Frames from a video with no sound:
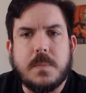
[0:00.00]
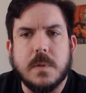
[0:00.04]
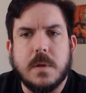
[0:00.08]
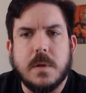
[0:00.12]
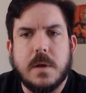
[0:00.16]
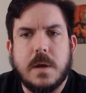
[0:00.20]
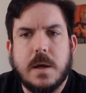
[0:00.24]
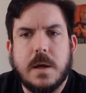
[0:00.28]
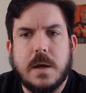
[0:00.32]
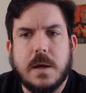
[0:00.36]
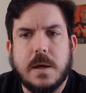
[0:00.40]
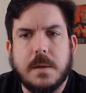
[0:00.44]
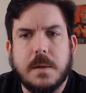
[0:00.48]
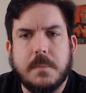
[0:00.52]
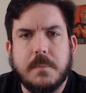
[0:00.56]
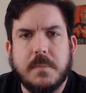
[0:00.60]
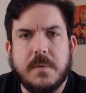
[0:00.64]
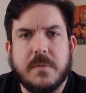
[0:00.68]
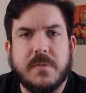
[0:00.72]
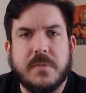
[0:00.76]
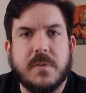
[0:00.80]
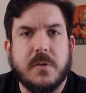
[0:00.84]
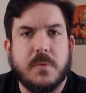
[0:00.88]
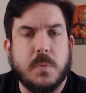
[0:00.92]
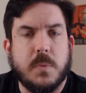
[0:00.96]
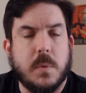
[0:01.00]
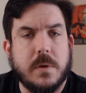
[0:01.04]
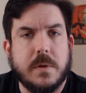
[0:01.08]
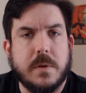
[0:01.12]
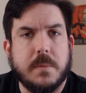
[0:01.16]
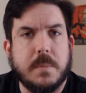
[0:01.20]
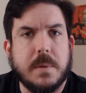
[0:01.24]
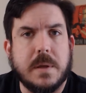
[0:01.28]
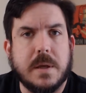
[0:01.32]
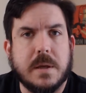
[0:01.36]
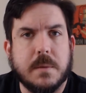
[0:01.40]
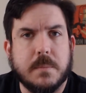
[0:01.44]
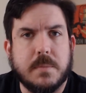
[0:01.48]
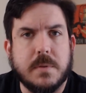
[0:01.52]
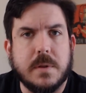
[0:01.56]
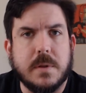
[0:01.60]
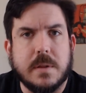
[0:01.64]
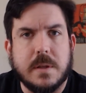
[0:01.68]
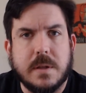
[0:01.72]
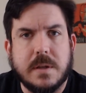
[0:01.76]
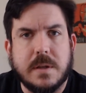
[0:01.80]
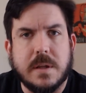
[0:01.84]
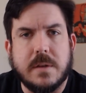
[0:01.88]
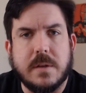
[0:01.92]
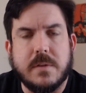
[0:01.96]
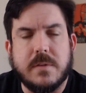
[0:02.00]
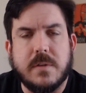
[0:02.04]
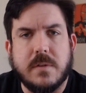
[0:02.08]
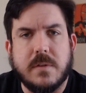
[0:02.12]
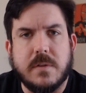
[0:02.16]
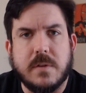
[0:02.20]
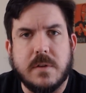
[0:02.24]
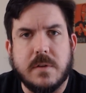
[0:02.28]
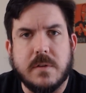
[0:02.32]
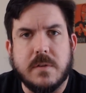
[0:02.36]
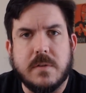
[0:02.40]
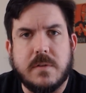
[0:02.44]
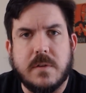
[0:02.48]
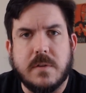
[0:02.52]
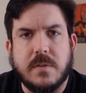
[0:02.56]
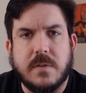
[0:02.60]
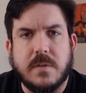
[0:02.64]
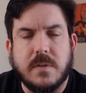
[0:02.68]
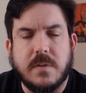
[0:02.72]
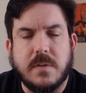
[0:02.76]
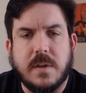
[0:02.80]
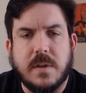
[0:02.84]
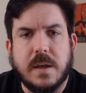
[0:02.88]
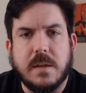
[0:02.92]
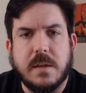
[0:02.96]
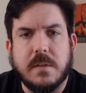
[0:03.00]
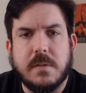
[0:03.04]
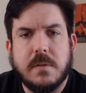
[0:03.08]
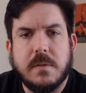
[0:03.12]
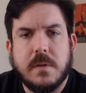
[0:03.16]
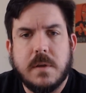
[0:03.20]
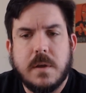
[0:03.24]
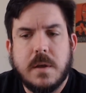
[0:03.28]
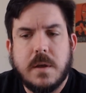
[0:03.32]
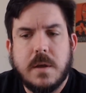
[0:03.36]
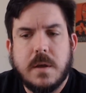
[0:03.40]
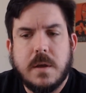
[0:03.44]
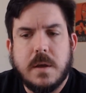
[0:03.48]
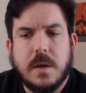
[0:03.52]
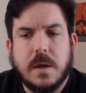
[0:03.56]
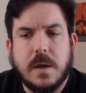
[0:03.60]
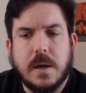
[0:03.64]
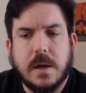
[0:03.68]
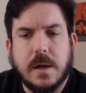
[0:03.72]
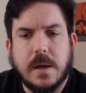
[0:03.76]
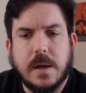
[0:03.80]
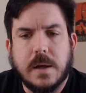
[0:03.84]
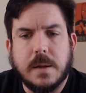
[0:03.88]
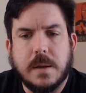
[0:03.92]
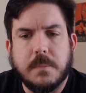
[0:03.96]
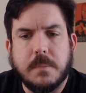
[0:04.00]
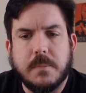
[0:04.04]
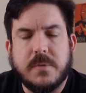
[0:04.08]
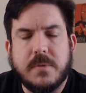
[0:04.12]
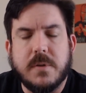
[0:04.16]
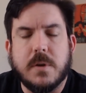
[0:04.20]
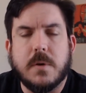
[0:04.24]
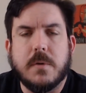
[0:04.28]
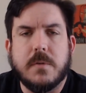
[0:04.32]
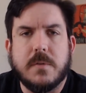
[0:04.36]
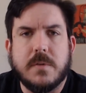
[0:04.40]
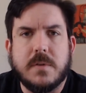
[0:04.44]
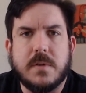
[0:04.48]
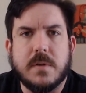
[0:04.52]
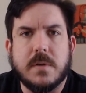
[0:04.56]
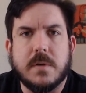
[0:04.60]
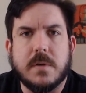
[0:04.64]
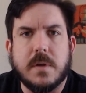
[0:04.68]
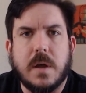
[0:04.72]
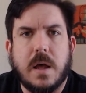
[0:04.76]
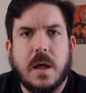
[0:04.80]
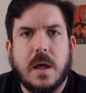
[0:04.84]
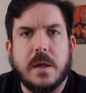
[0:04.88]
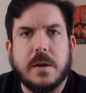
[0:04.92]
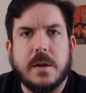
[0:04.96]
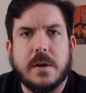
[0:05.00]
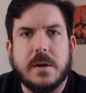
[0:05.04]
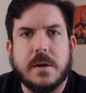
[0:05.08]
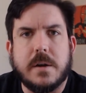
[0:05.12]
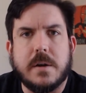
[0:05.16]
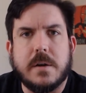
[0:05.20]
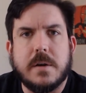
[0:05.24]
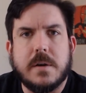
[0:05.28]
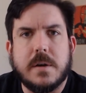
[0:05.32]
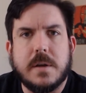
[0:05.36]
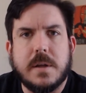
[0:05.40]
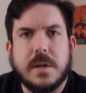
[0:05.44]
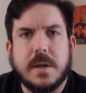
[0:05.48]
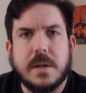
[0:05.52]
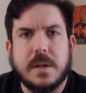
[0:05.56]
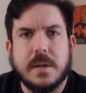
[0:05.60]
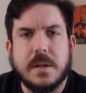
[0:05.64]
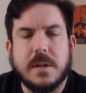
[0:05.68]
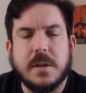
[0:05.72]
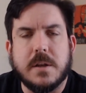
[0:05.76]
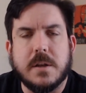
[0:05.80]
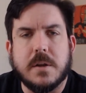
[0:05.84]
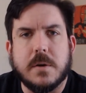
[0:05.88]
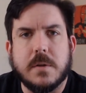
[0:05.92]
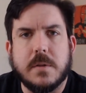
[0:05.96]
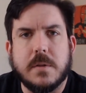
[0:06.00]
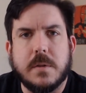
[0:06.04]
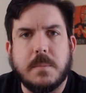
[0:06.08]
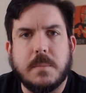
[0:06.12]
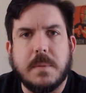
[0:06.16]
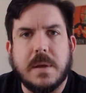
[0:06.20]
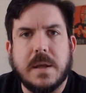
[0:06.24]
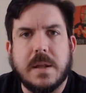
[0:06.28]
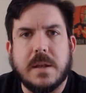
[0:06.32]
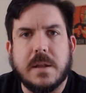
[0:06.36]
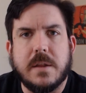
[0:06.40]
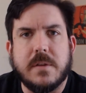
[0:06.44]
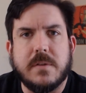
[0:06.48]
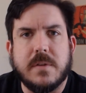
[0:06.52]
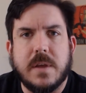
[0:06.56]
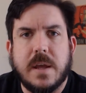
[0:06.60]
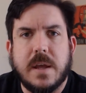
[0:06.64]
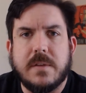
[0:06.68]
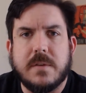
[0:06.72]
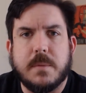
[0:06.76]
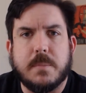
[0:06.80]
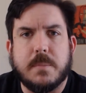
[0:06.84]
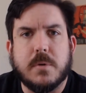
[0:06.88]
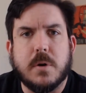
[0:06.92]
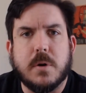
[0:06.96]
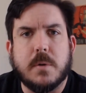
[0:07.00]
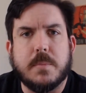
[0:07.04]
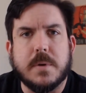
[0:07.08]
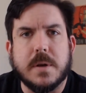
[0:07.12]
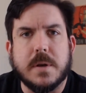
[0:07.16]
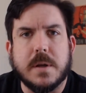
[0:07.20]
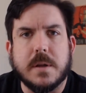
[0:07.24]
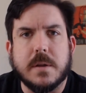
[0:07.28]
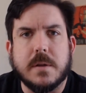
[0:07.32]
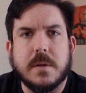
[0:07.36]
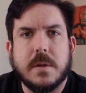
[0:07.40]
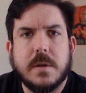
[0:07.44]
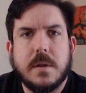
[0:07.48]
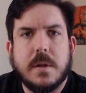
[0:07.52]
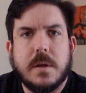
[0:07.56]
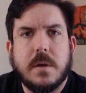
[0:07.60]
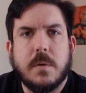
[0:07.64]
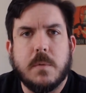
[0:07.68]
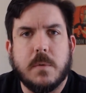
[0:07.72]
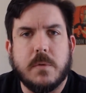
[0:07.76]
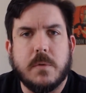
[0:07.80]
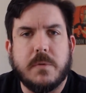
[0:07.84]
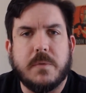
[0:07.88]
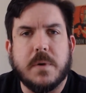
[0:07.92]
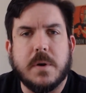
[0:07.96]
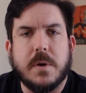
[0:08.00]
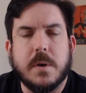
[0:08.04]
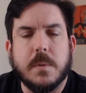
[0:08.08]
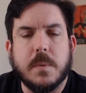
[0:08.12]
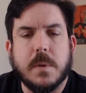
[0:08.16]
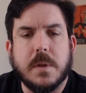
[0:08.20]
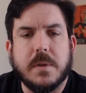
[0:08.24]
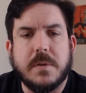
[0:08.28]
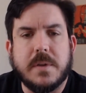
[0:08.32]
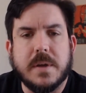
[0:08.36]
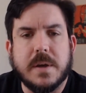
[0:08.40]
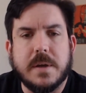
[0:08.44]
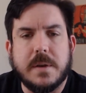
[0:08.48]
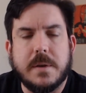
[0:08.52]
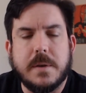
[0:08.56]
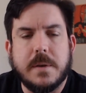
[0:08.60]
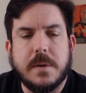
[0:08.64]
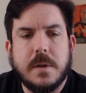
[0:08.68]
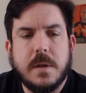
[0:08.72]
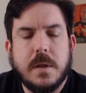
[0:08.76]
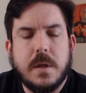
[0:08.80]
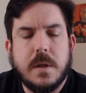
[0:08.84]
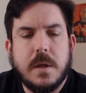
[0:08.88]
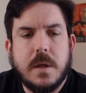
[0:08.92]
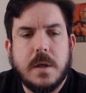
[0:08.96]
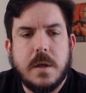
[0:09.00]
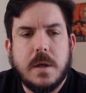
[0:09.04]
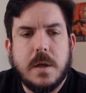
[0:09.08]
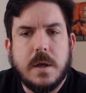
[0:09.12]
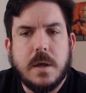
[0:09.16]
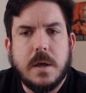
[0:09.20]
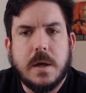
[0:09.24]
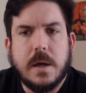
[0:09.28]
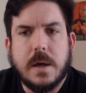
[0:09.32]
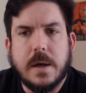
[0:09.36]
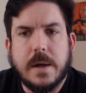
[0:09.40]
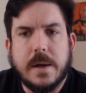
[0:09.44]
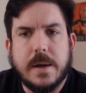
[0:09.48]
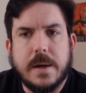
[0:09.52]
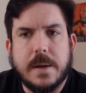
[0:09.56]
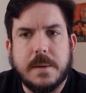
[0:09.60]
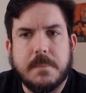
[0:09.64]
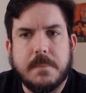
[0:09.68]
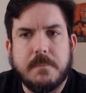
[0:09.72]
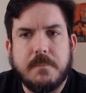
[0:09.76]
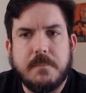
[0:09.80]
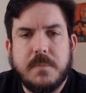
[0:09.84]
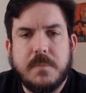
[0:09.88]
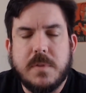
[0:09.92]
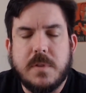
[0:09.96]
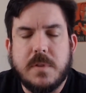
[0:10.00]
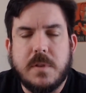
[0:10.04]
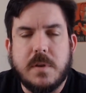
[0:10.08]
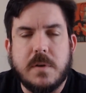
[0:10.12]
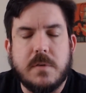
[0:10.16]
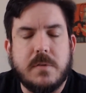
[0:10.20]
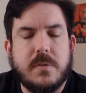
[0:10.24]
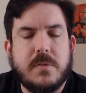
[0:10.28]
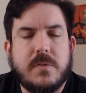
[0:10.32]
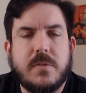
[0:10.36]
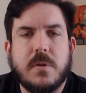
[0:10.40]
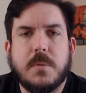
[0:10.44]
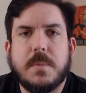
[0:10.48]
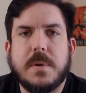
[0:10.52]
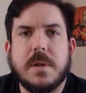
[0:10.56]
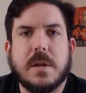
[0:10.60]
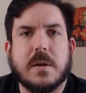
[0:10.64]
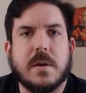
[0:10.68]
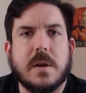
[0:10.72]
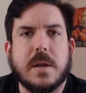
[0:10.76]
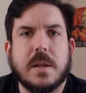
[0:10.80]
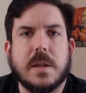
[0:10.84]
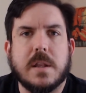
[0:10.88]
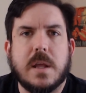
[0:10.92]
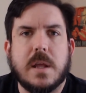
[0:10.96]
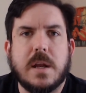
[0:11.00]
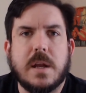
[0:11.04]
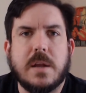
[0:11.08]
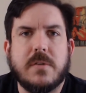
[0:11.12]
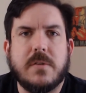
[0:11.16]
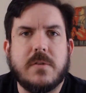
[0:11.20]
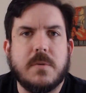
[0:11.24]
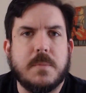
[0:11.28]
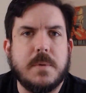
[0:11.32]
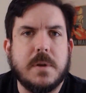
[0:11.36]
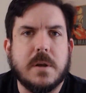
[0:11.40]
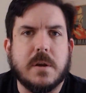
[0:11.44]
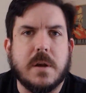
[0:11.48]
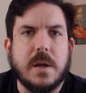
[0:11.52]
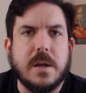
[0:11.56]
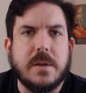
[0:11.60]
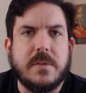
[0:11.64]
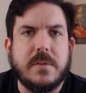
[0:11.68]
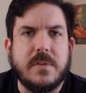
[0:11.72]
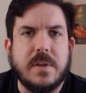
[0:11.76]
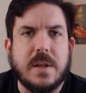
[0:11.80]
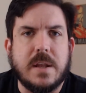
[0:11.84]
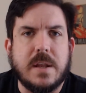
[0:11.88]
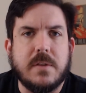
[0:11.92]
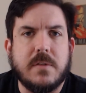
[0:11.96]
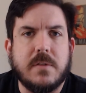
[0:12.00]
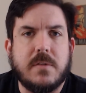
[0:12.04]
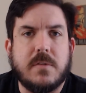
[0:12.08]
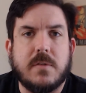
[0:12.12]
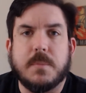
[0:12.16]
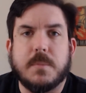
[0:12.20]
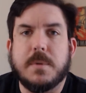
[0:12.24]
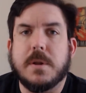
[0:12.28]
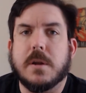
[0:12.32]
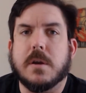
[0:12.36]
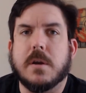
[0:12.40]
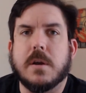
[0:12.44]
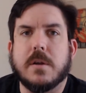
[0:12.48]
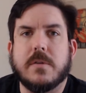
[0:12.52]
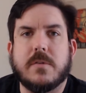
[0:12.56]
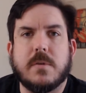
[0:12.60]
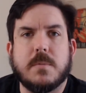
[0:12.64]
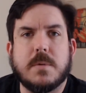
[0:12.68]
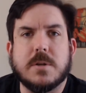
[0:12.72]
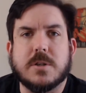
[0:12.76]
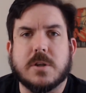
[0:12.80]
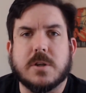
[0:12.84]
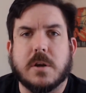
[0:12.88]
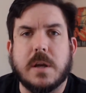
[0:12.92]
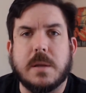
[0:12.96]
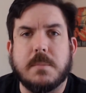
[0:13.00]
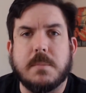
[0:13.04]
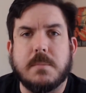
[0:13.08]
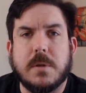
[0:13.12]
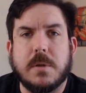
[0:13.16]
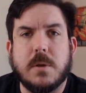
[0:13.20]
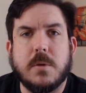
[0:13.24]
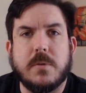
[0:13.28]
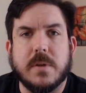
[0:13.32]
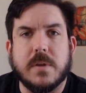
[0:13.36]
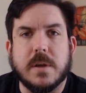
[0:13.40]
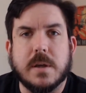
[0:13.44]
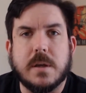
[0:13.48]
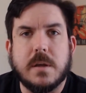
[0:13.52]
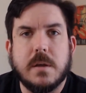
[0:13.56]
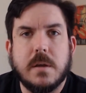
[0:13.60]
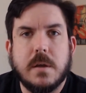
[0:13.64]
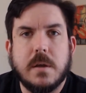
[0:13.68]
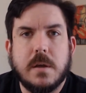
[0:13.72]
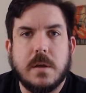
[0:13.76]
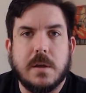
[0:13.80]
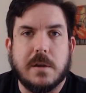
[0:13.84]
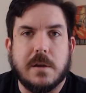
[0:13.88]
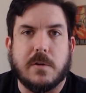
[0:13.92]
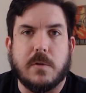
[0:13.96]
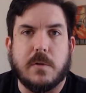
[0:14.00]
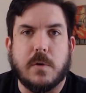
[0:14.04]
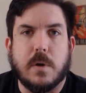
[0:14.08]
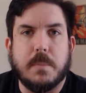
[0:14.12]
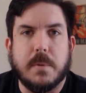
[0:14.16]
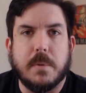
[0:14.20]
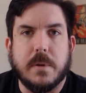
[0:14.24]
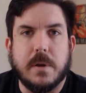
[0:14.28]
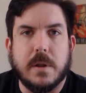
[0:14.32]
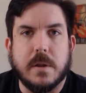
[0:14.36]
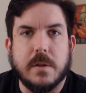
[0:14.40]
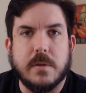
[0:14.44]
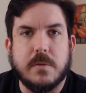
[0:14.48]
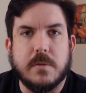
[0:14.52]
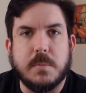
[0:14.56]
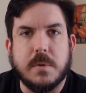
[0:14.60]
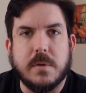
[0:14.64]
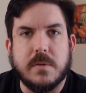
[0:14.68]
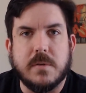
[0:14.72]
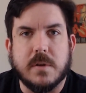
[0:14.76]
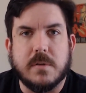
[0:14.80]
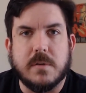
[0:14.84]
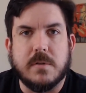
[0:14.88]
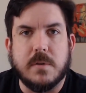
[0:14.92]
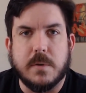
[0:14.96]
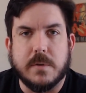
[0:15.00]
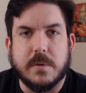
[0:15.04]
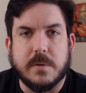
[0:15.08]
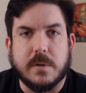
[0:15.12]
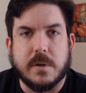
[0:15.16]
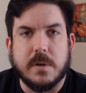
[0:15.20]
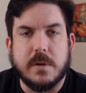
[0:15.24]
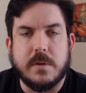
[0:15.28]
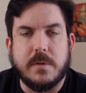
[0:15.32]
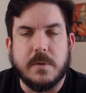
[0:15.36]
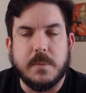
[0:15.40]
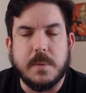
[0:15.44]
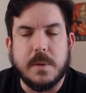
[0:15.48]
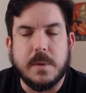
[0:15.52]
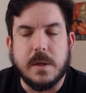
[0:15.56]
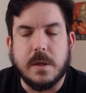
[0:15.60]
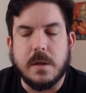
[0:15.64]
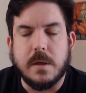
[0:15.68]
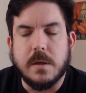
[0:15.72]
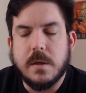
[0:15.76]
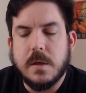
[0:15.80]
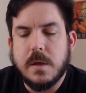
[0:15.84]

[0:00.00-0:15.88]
The first one to be completely done since his death. So to honor, the man as appropriate was very well done. There's so many great lines, so many great scenes, so much great music. Grew up on all this music, so it was good to me.